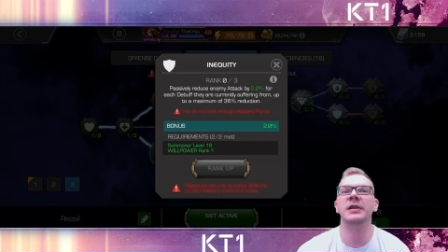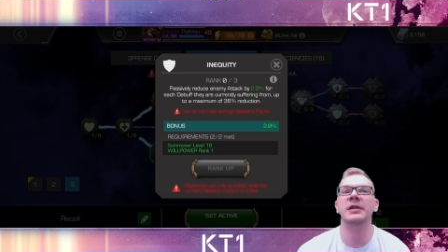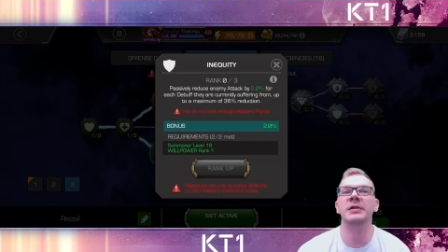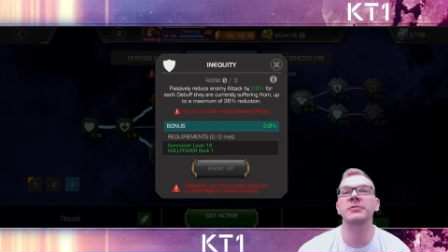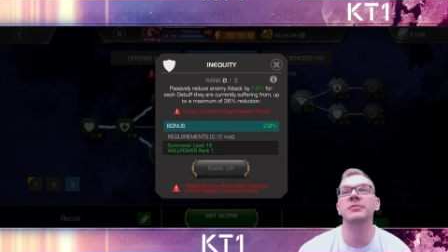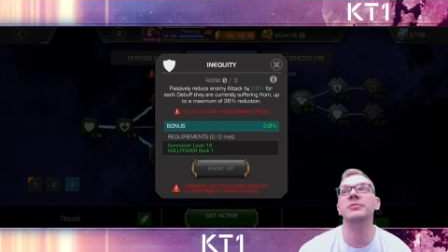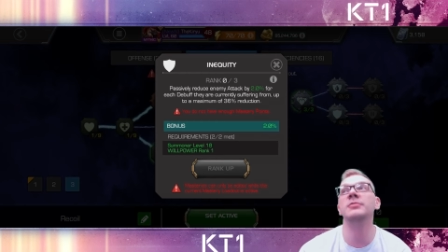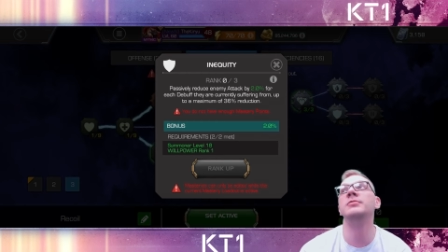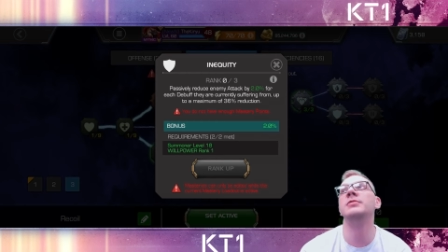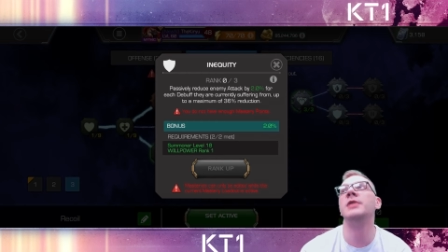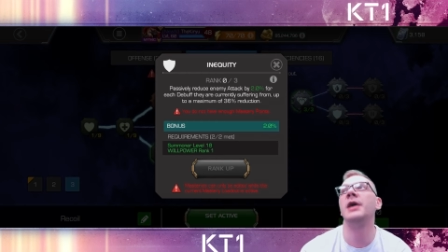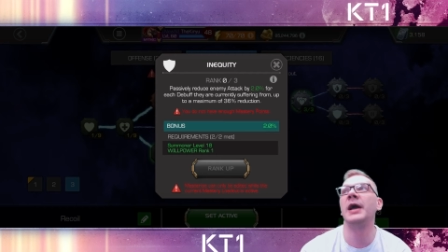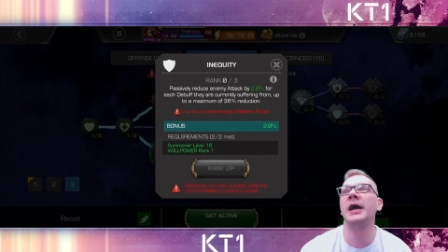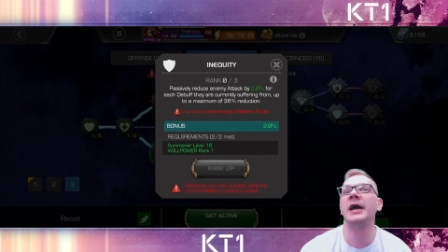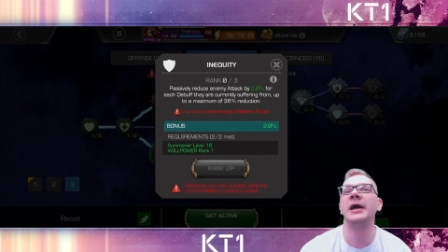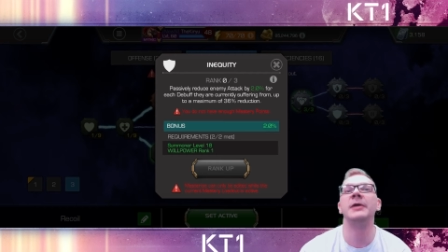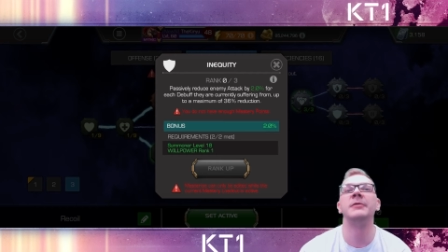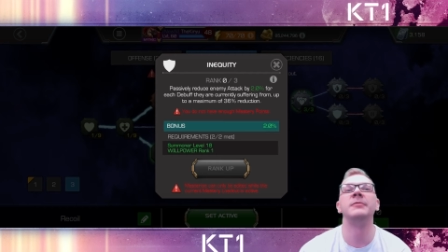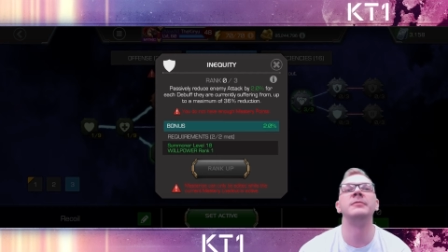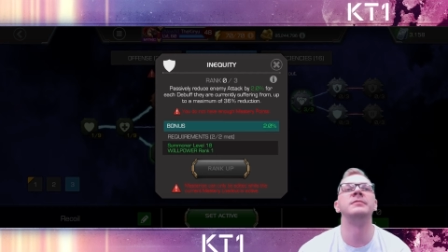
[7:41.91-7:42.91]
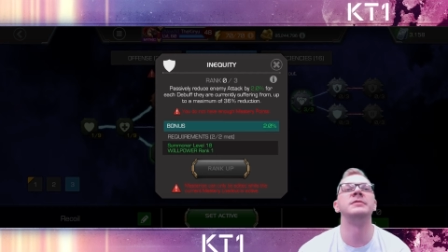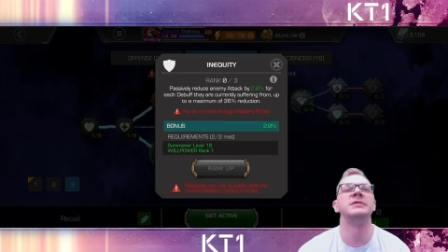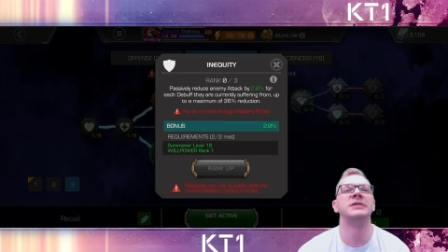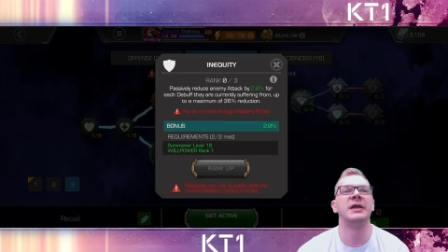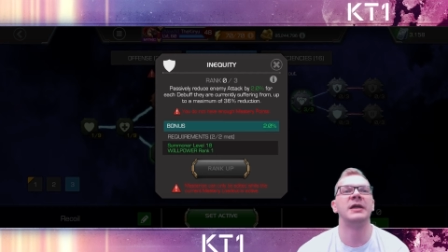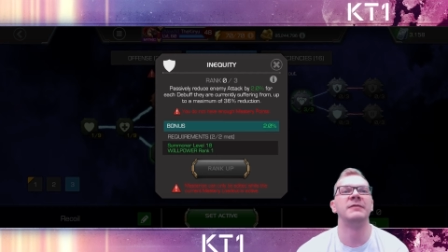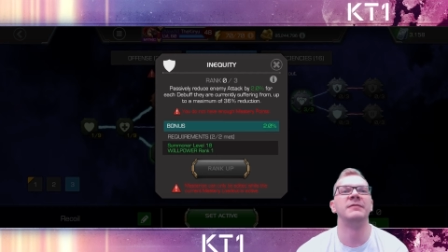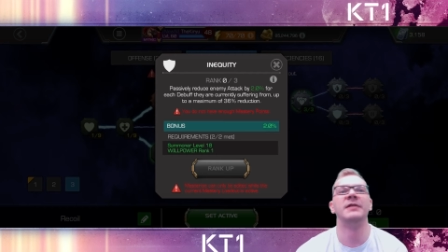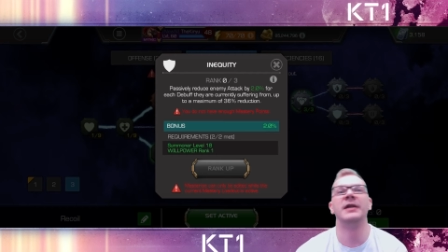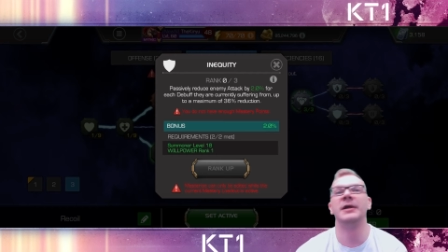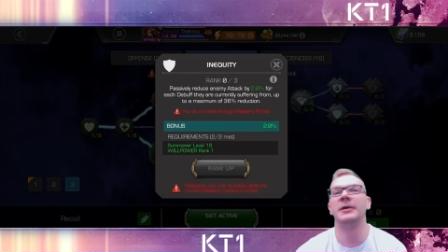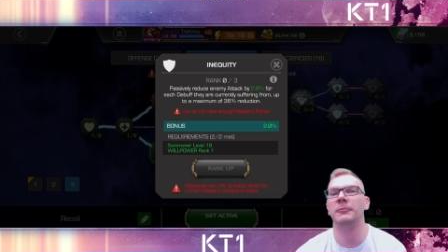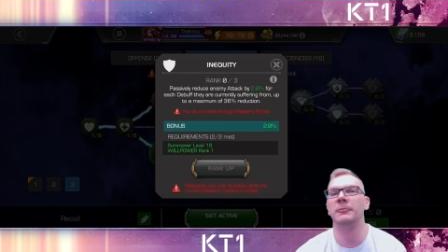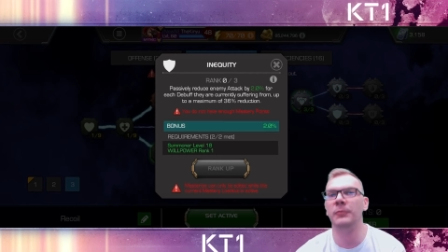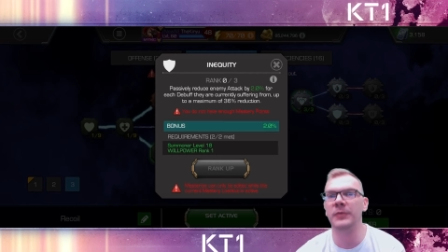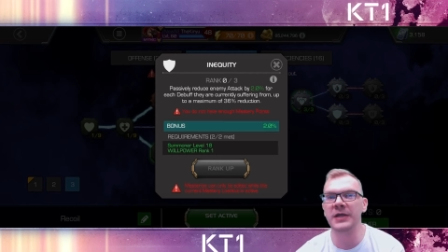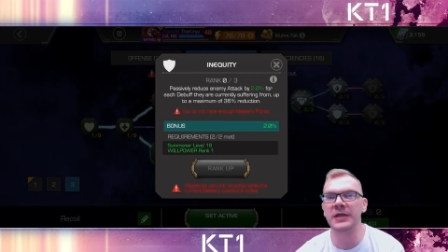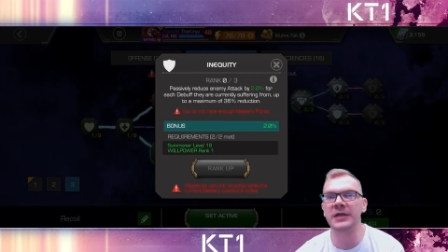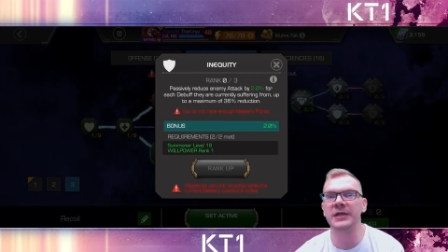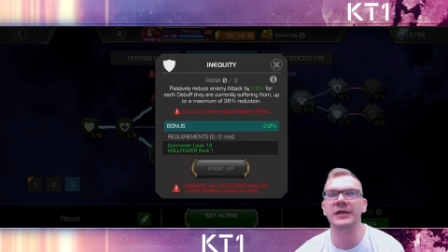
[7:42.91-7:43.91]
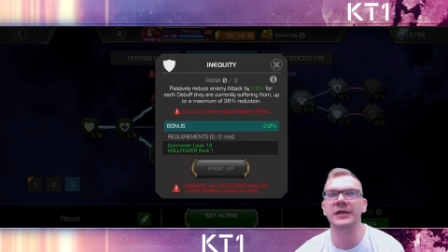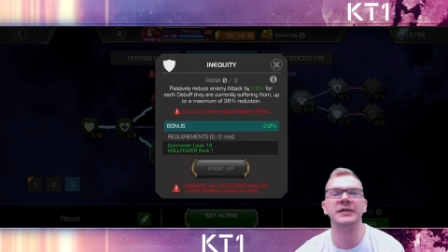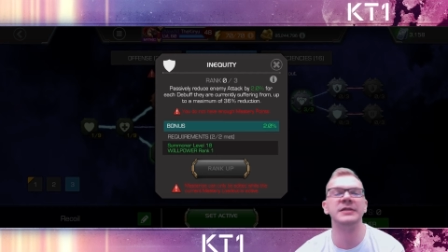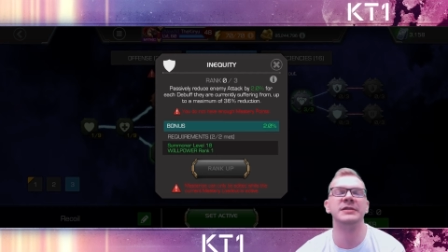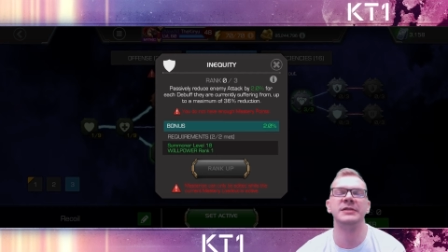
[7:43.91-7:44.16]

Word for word: do have stuff like weakness,